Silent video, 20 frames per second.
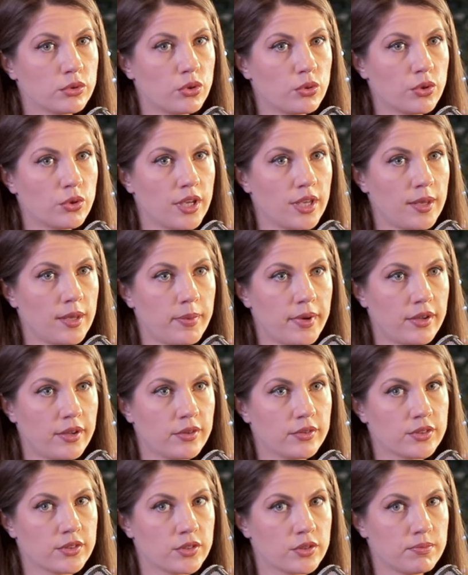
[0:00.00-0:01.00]
Talking
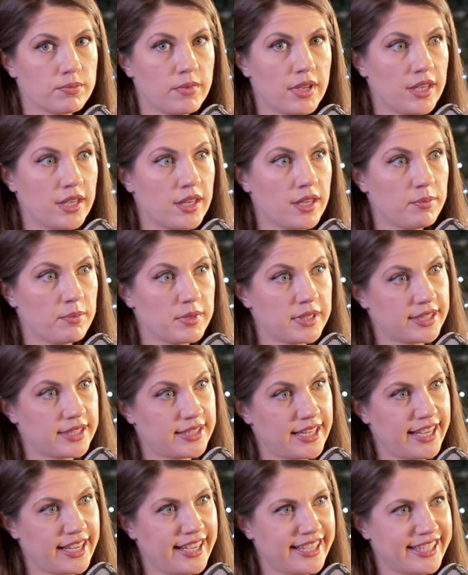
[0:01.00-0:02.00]
about making
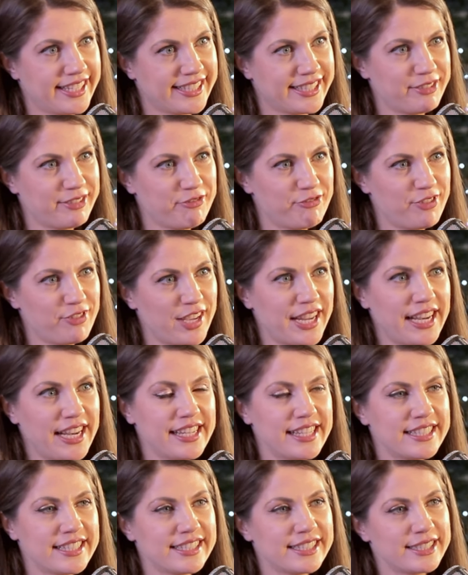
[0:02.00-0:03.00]
mistakes and
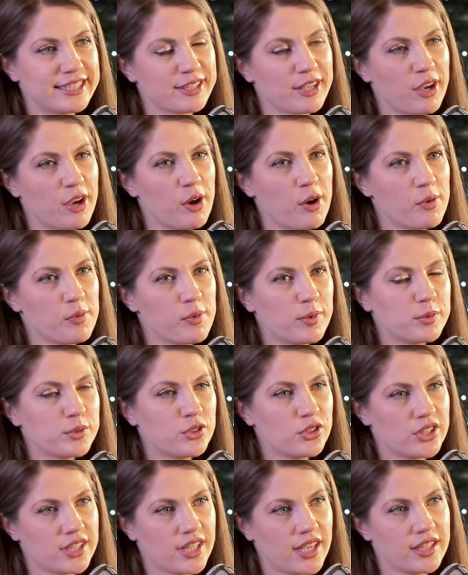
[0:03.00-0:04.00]
failures, what
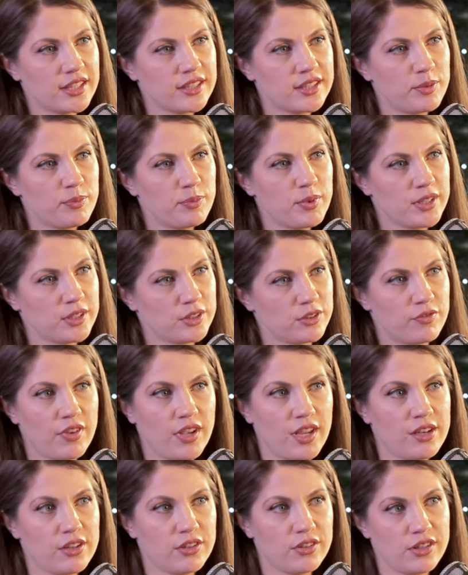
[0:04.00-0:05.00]
would you say is the biggest
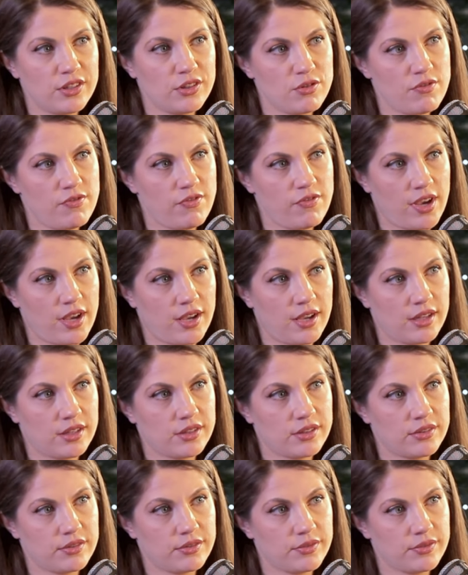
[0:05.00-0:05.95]
failure that you've had?